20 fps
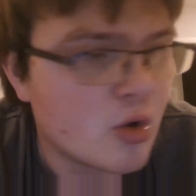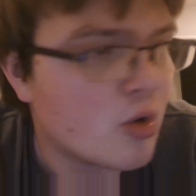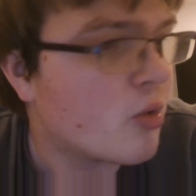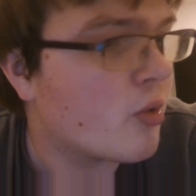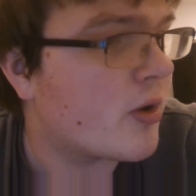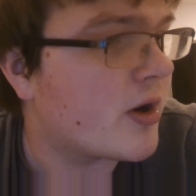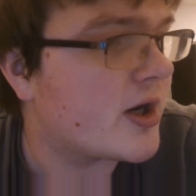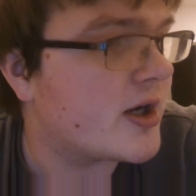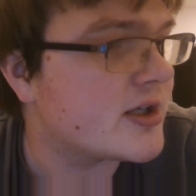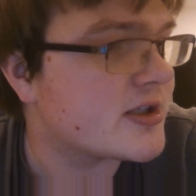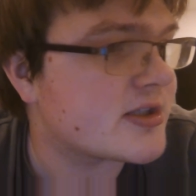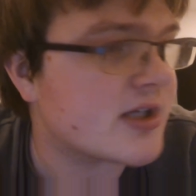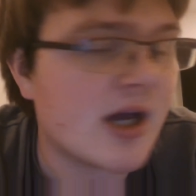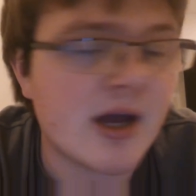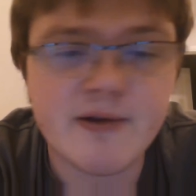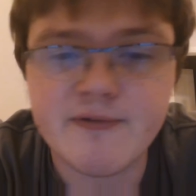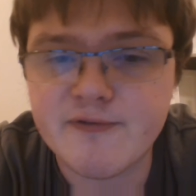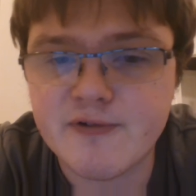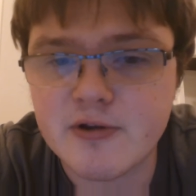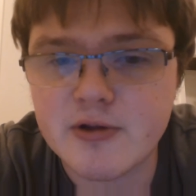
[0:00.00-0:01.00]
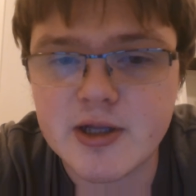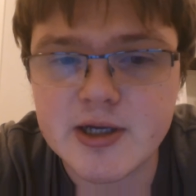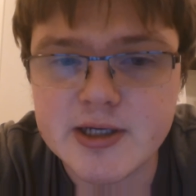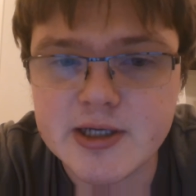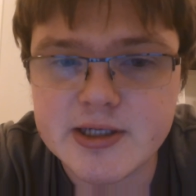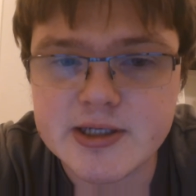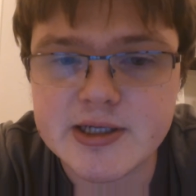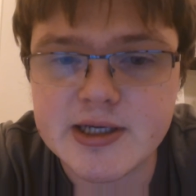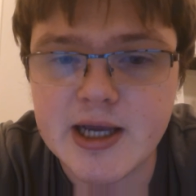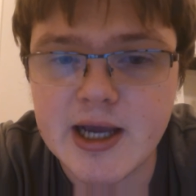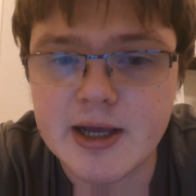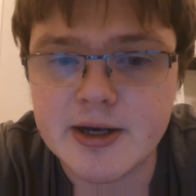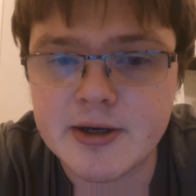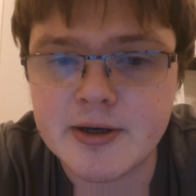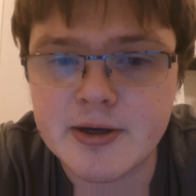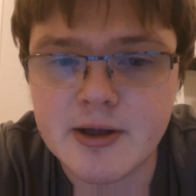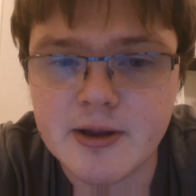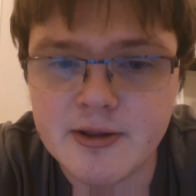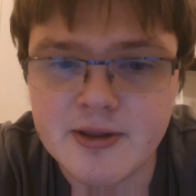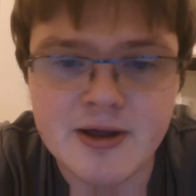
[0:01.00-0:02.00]
Whereas I feel like in
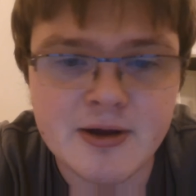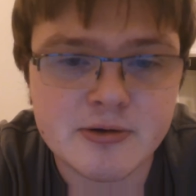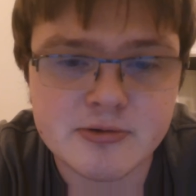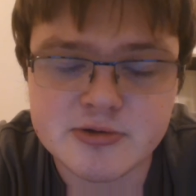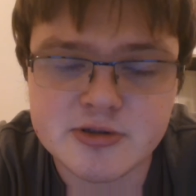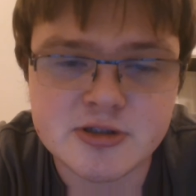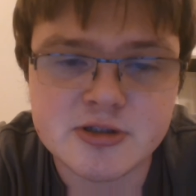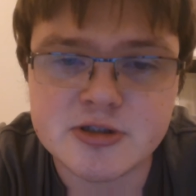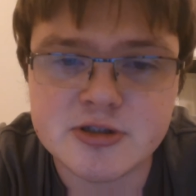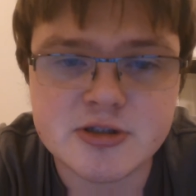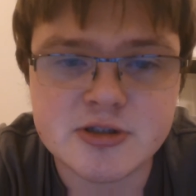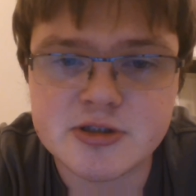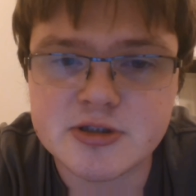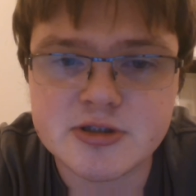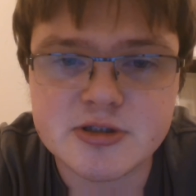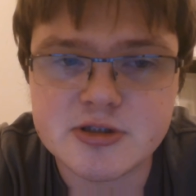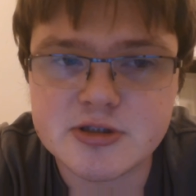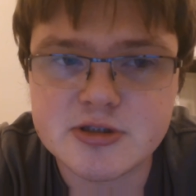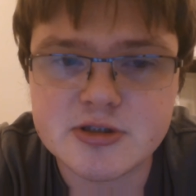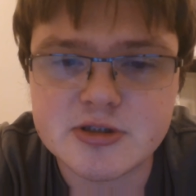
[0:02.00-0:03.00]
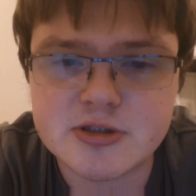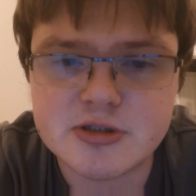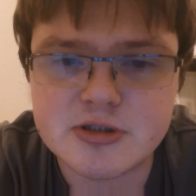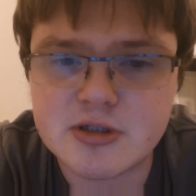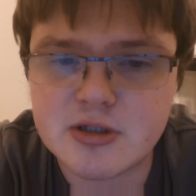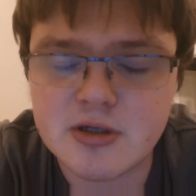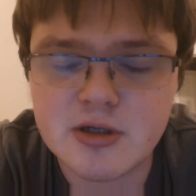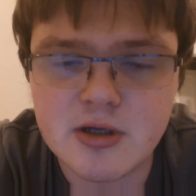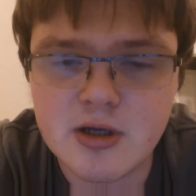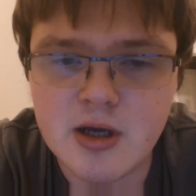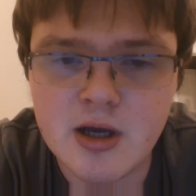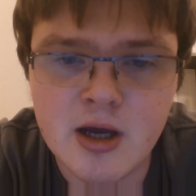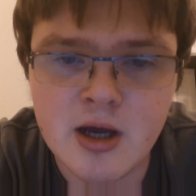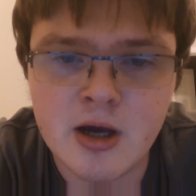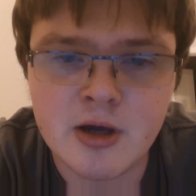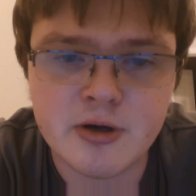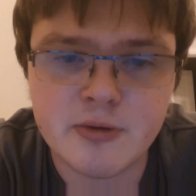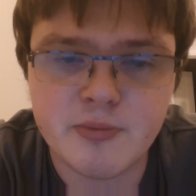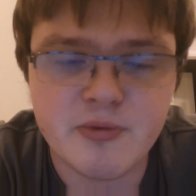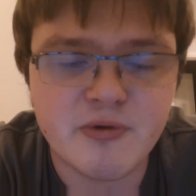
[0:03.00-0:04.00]
Canada, that's
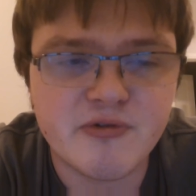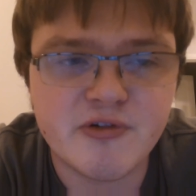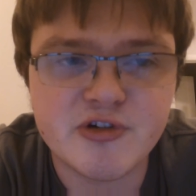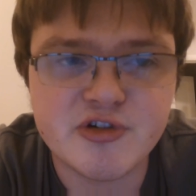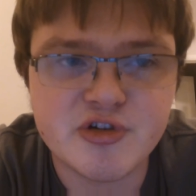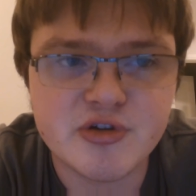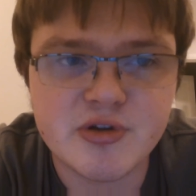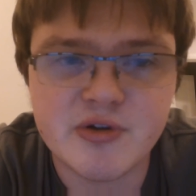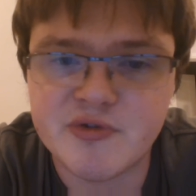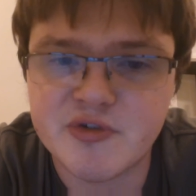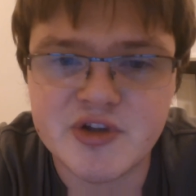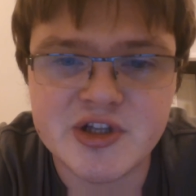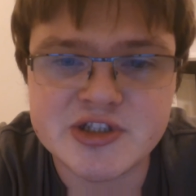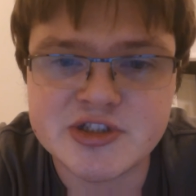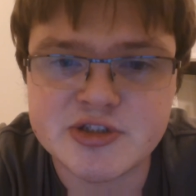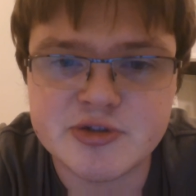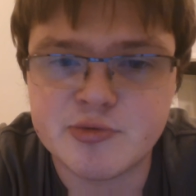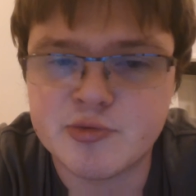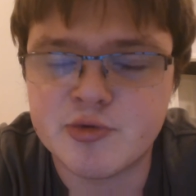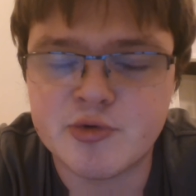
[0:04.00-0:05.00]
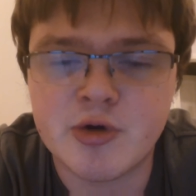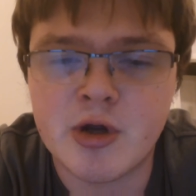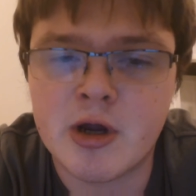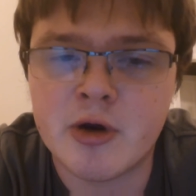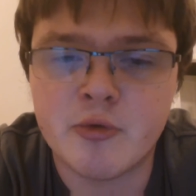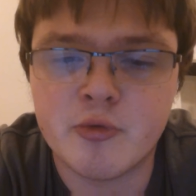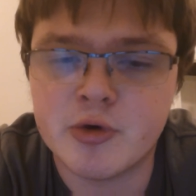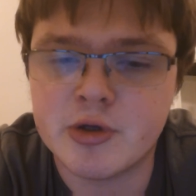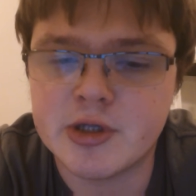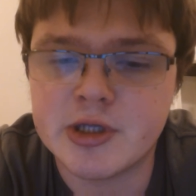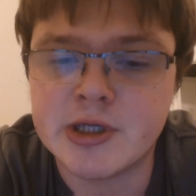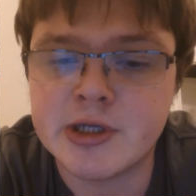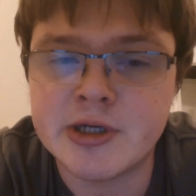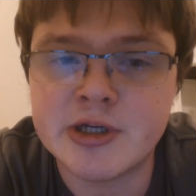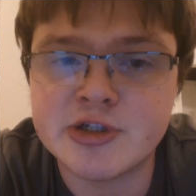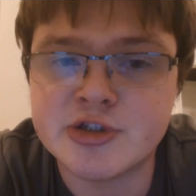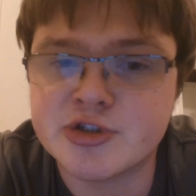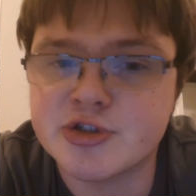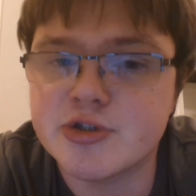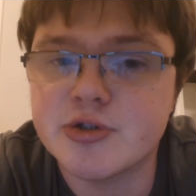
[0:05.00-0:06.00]
on a provincial level, that's not really an
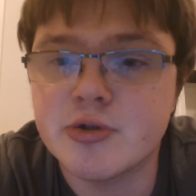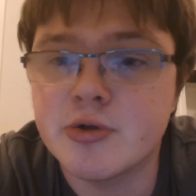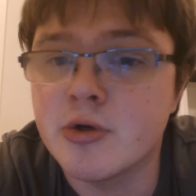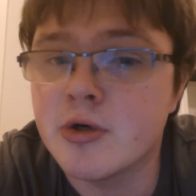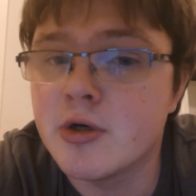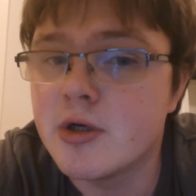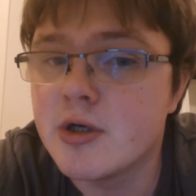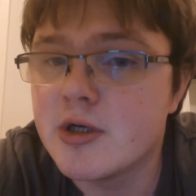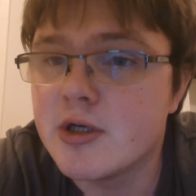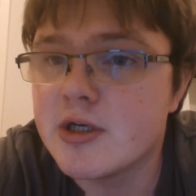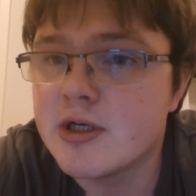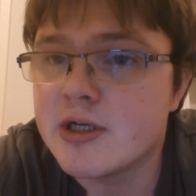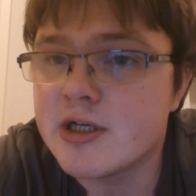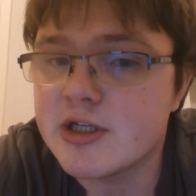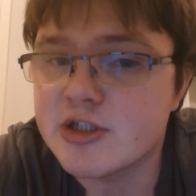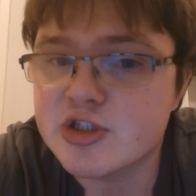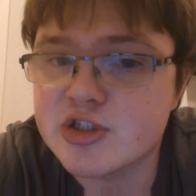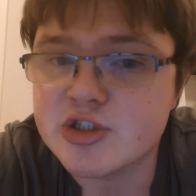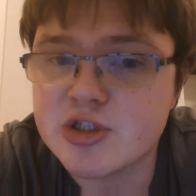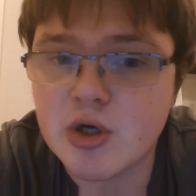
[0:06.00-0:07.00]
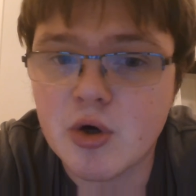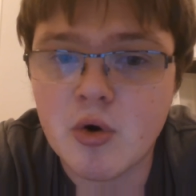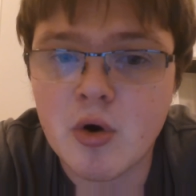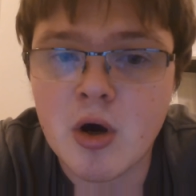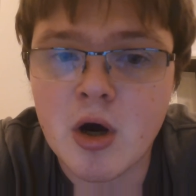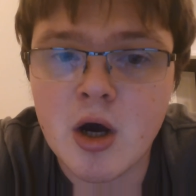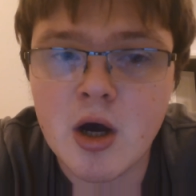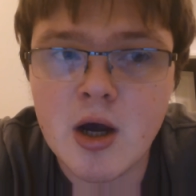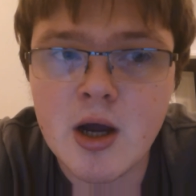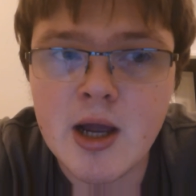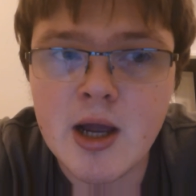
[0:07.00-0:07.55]
issue. And so,